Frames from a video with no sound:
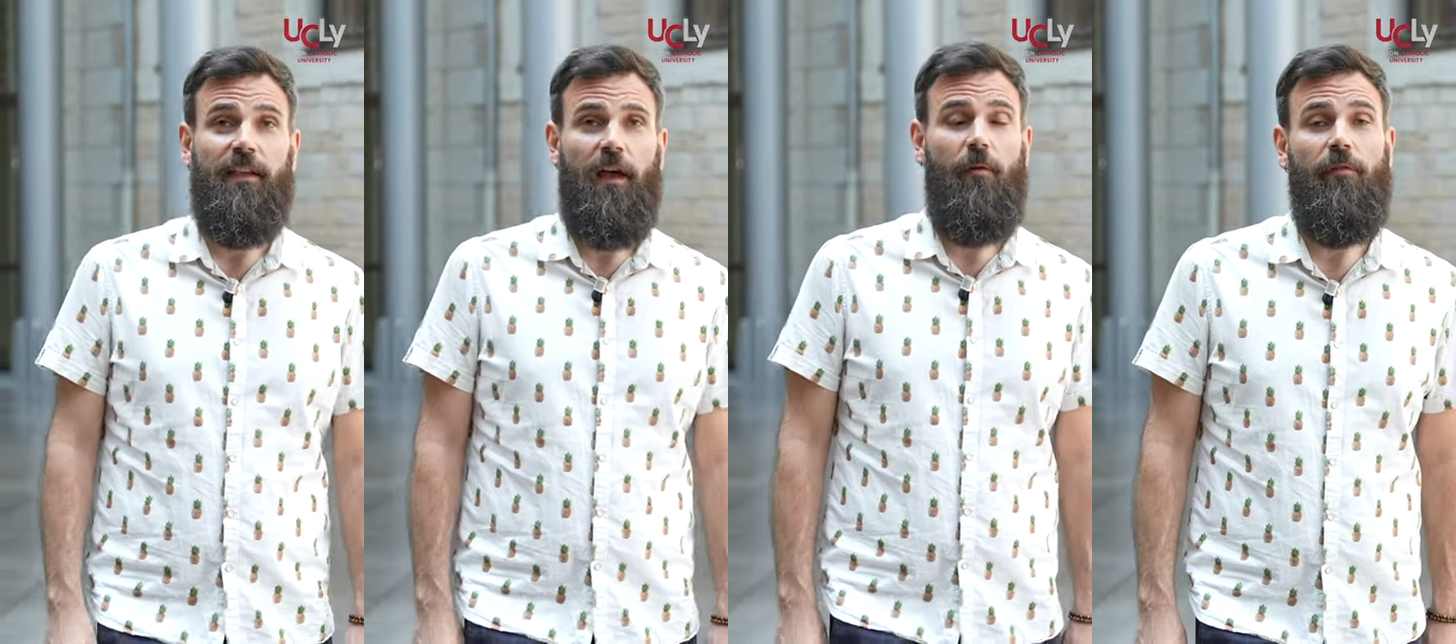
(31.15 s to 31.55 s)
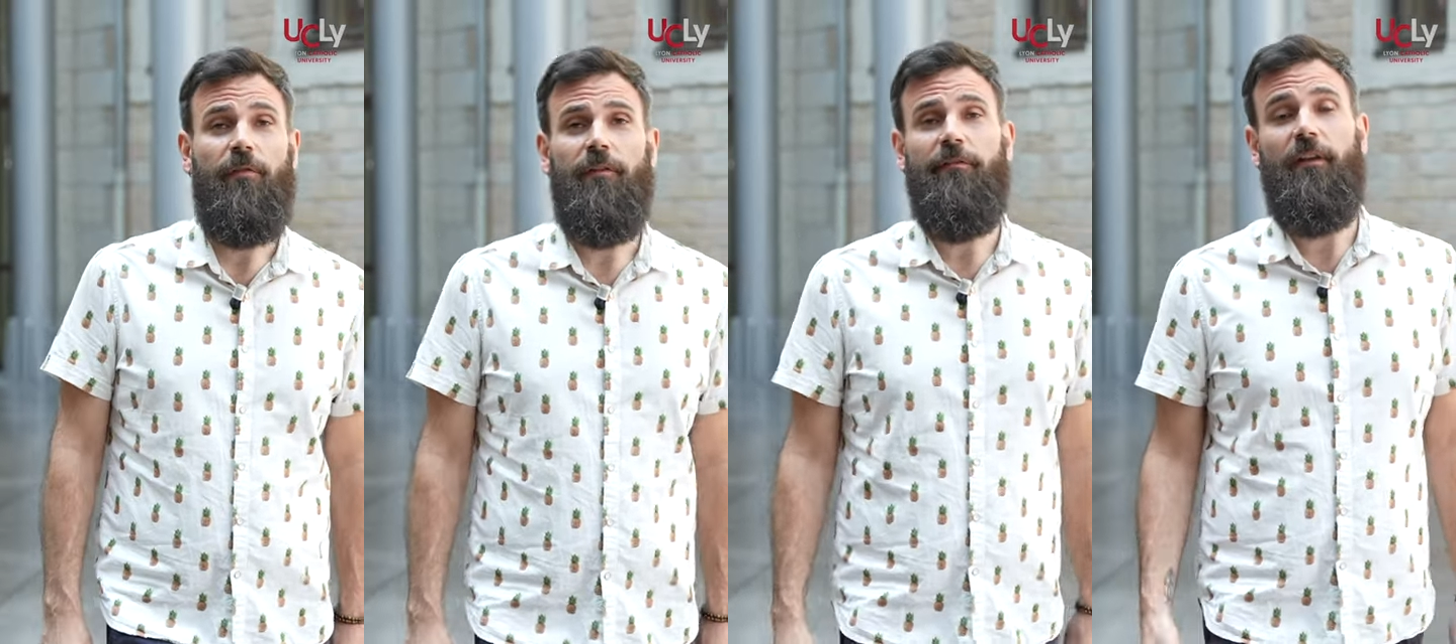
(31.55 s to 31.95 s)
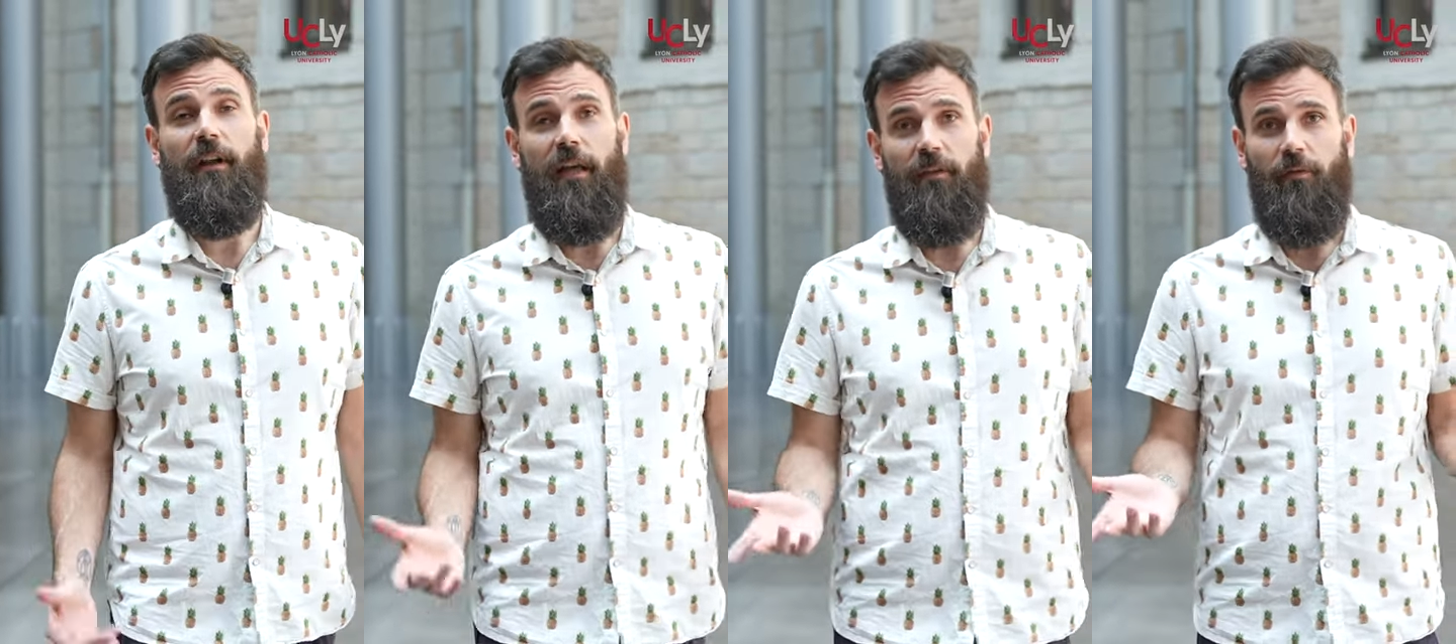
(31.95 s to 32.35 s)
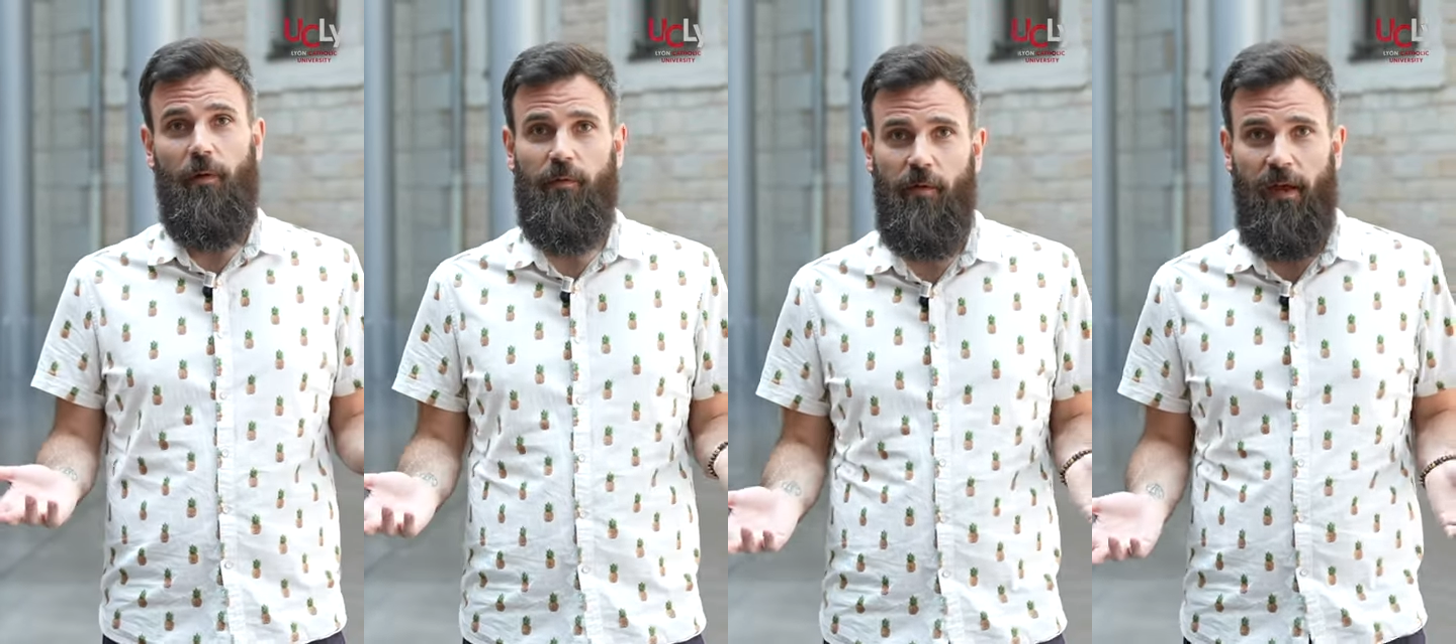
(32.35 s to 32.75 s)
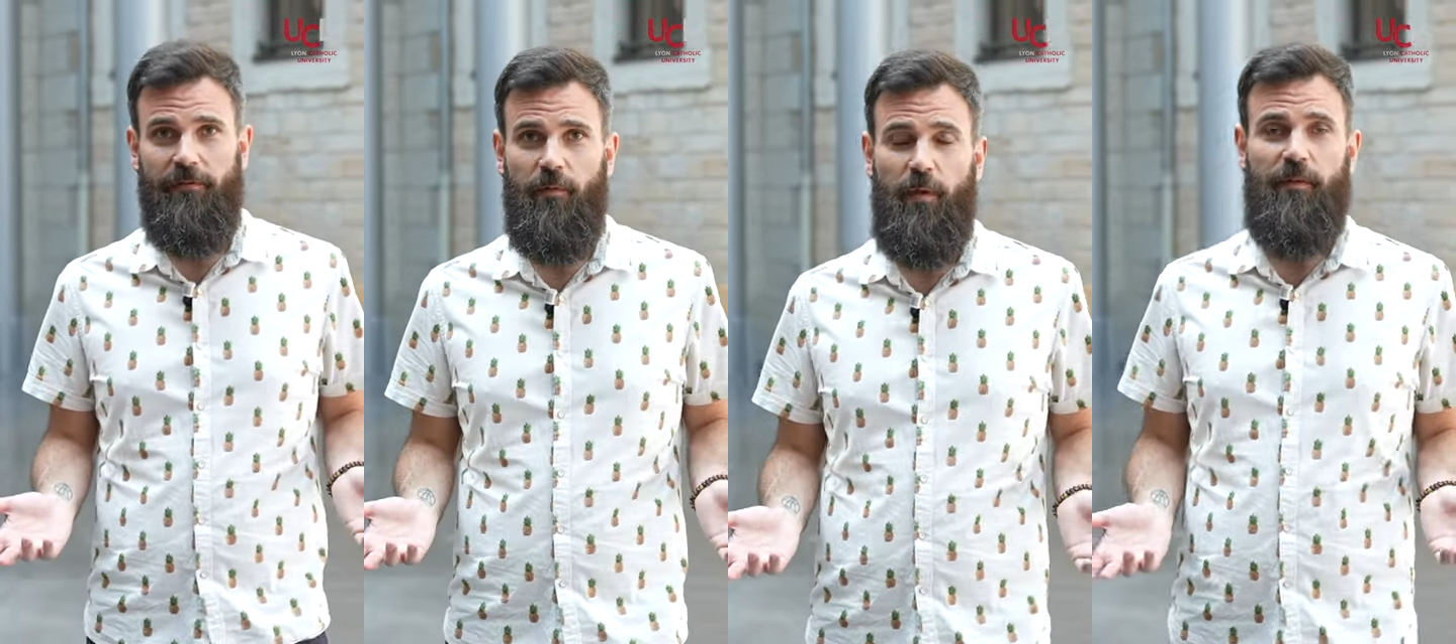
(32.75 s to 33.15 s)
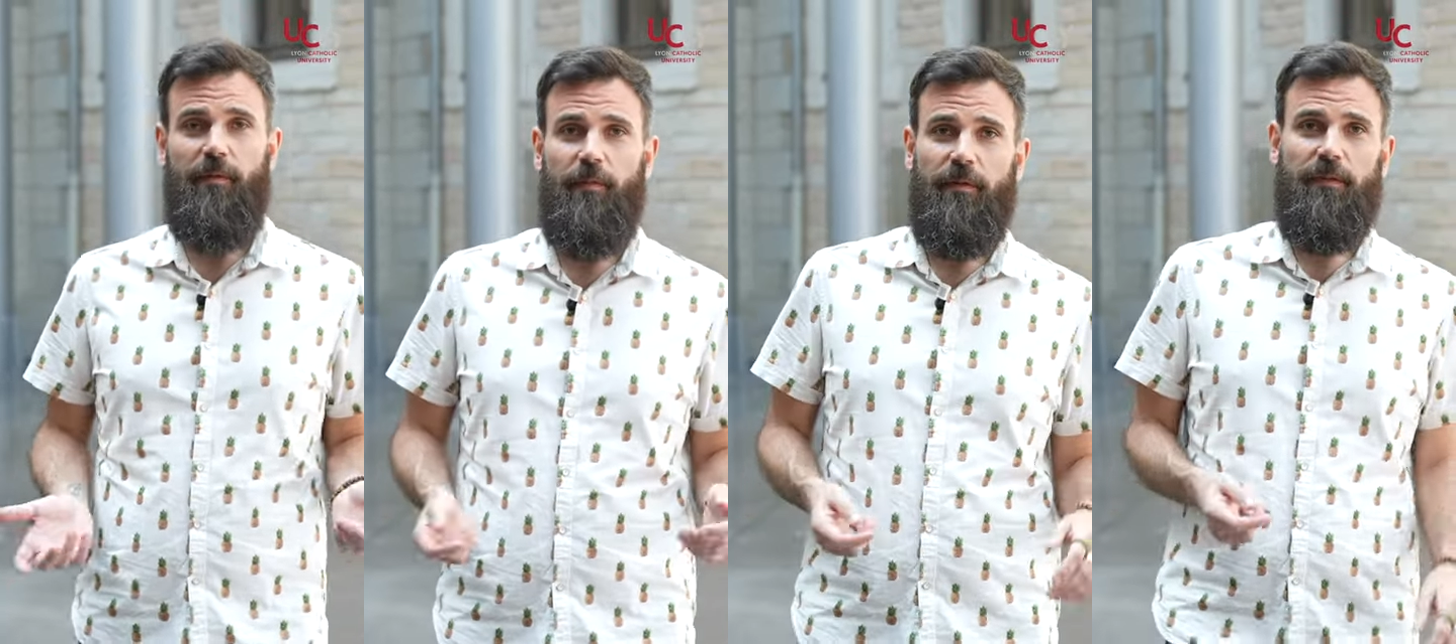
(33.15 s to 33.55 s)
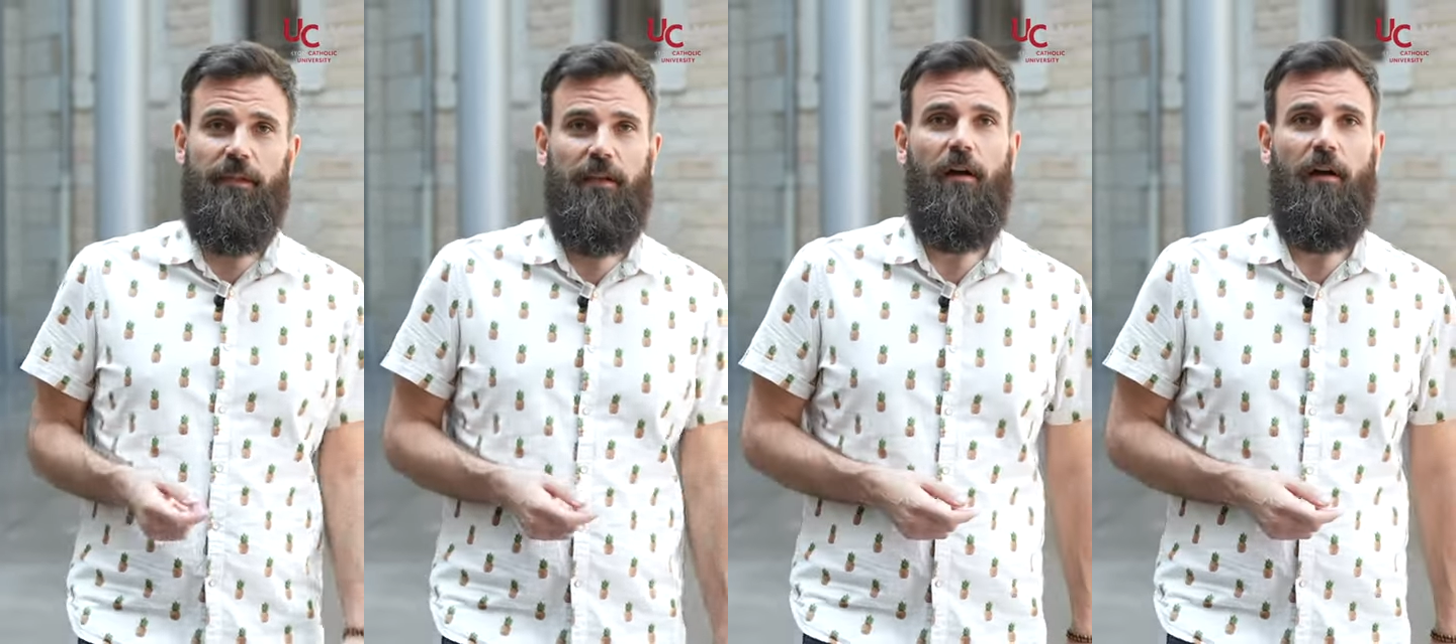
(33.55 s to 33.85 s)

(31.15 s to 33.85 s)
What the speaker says: However, if they're not, you also have the possibility